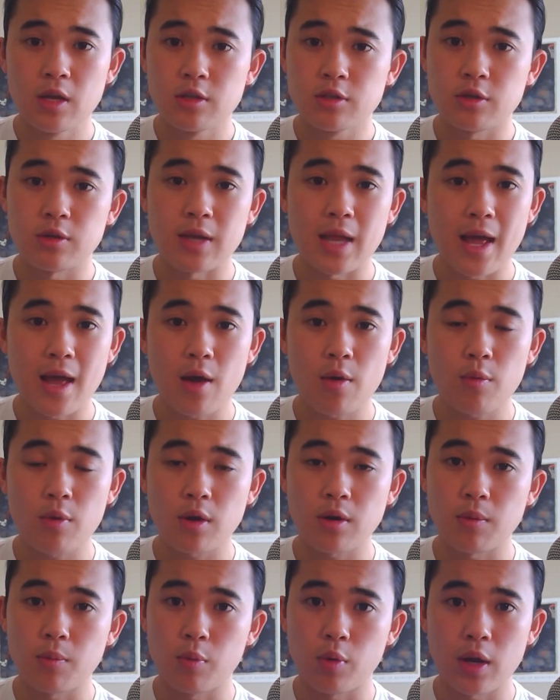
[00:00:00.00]
So now we're
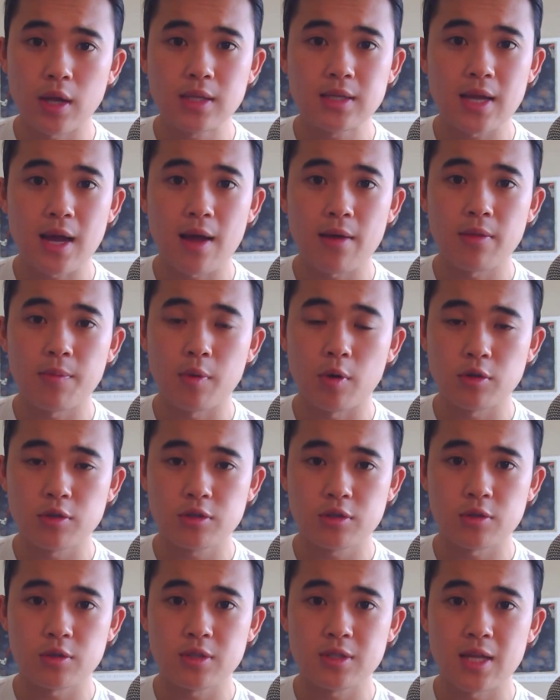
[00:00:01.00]
going to break down the
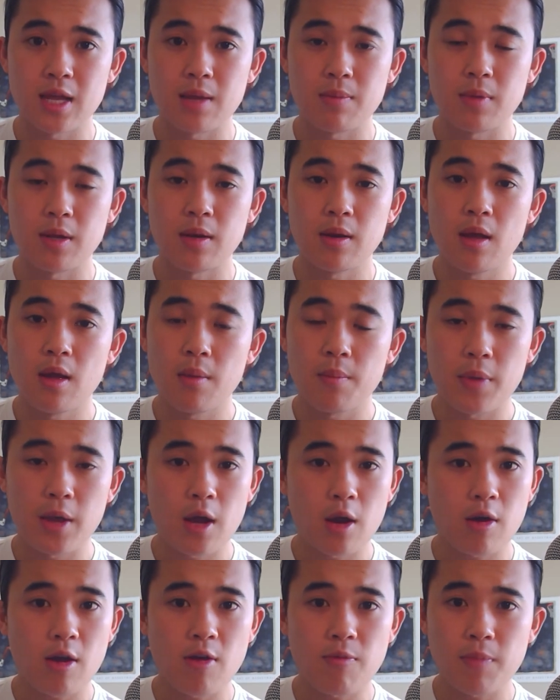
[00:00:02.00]
personal statement
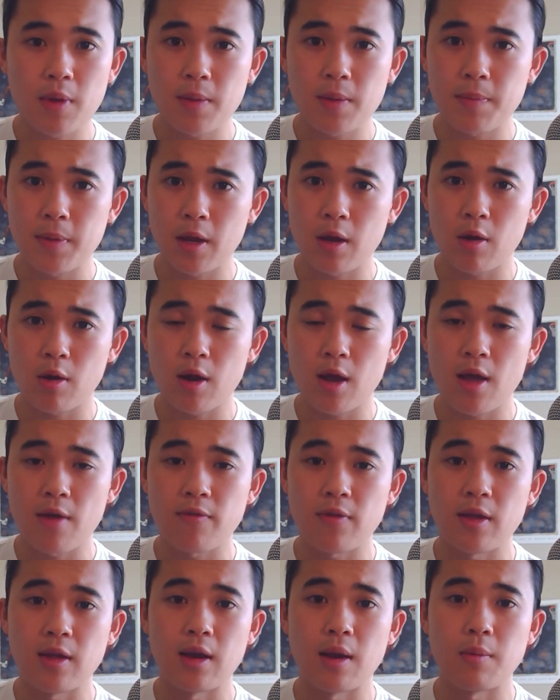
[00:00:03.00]
paragraph by paragraph
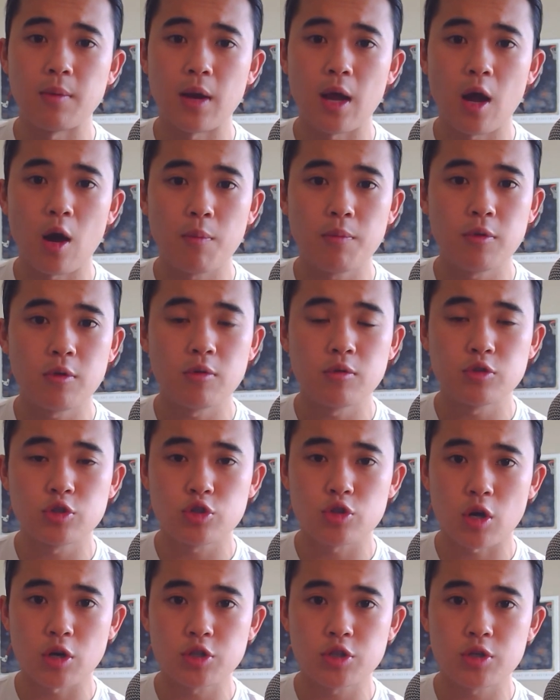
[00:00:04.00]
and I'm going to help you
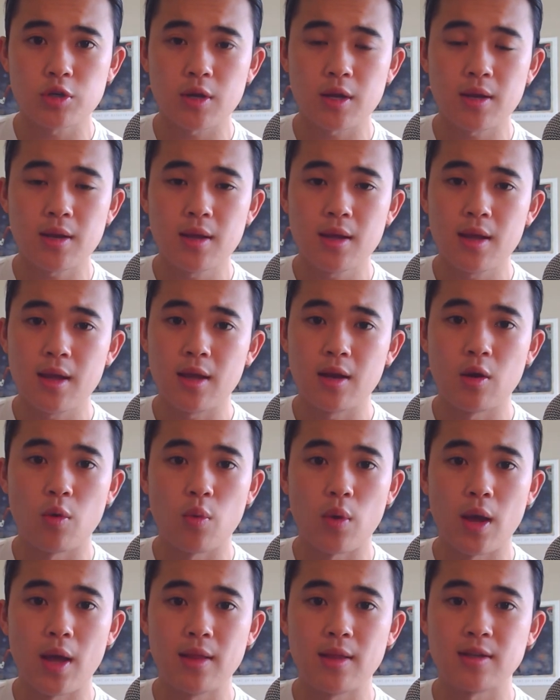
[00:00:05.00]
structure it in a
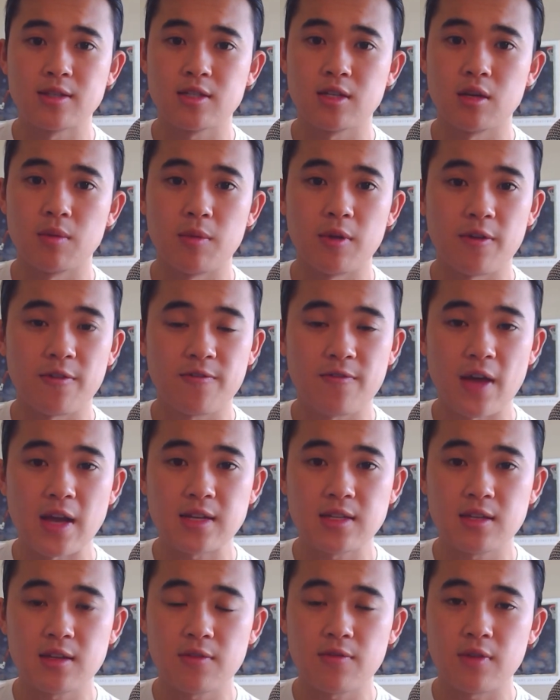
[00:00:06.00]
way that's going to be
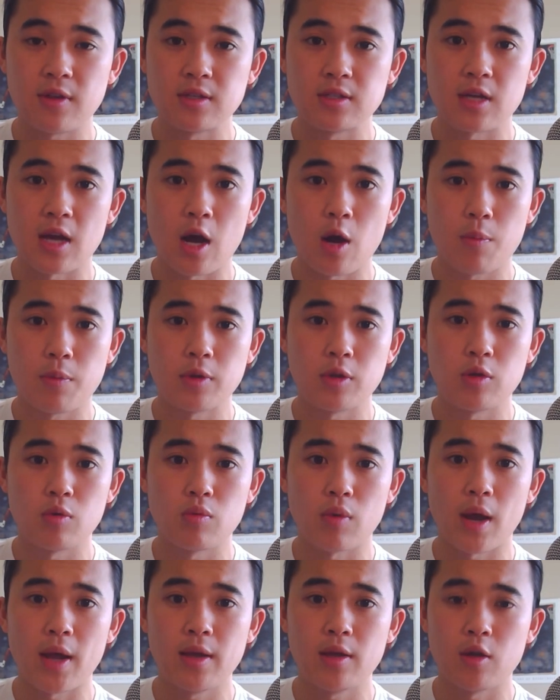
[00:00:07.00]
effective into helping you
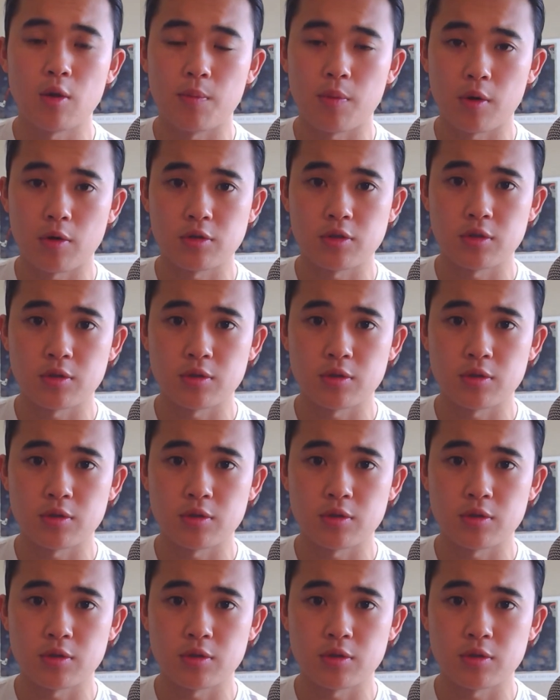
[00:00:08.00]
write your personal